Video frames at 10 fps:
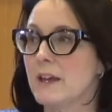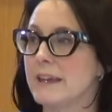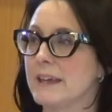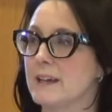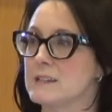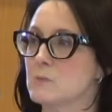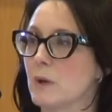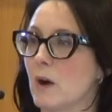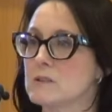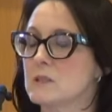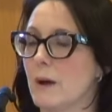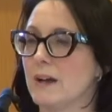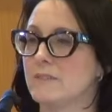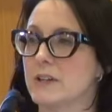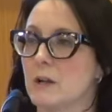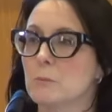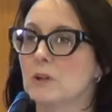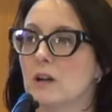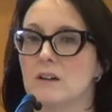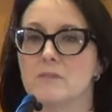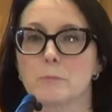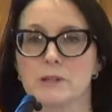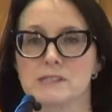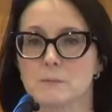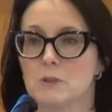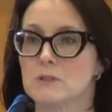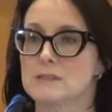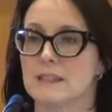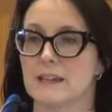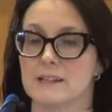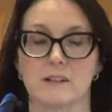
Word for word: And we also have a number of principals and